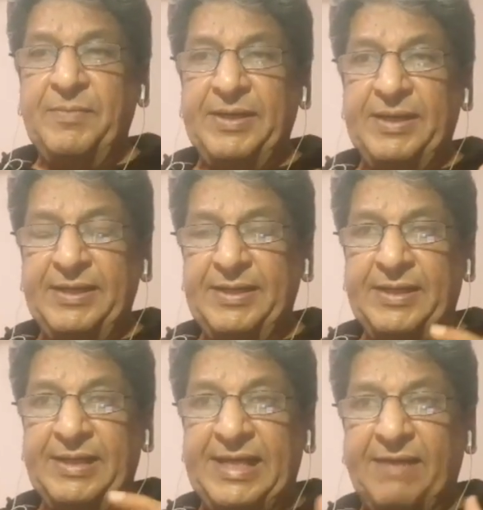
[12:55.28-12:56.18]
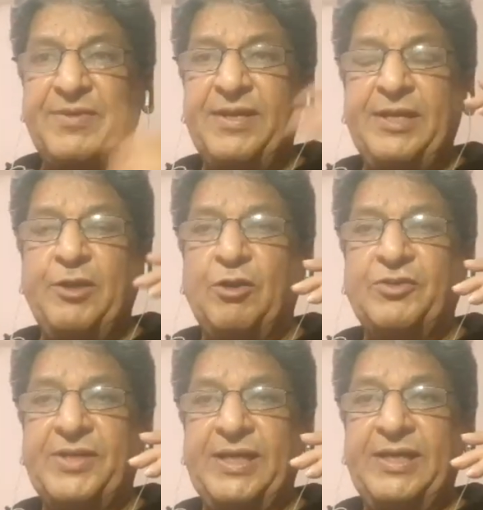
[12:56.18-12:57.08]
left
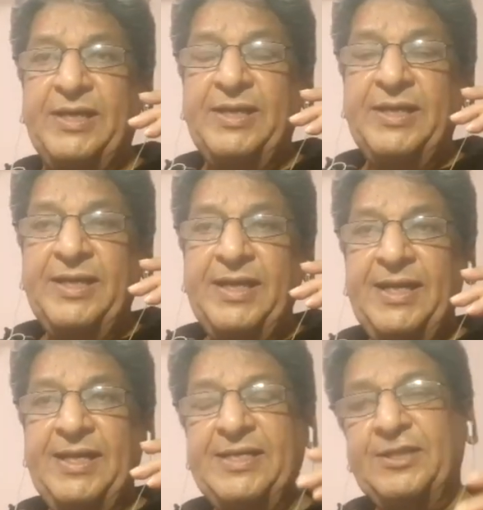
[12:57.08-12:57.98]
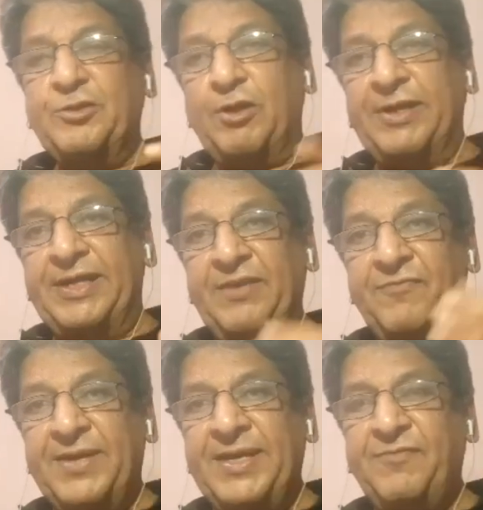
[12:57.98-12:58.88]
nostril, it has got
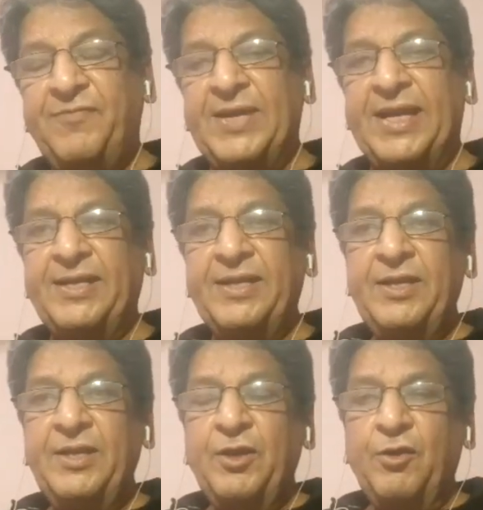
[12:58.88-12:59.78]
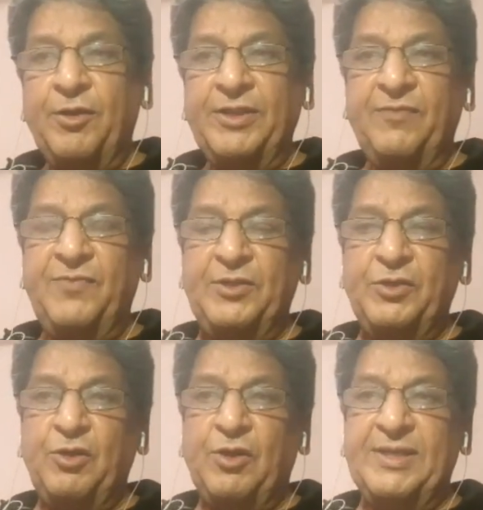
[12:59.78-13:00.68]
different effect on the
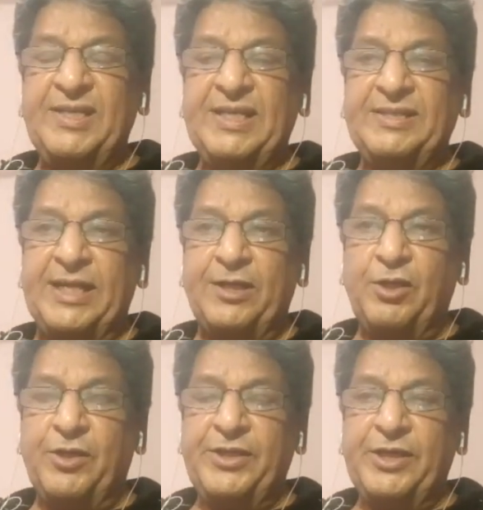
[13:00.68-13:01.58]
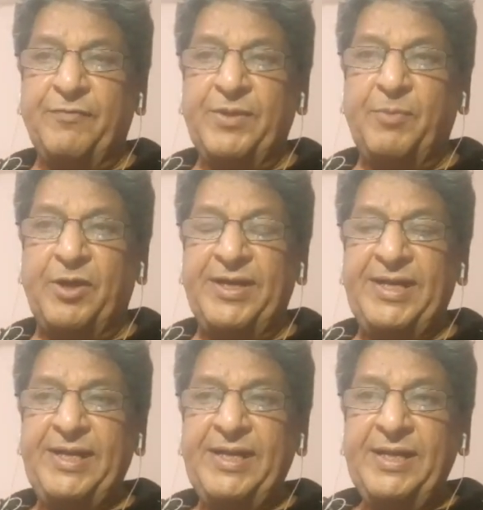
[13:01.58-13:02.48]
physiology and psychology of the
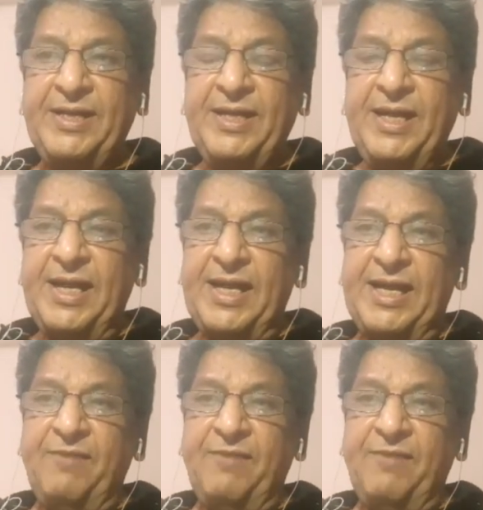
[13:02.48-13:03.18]
body. And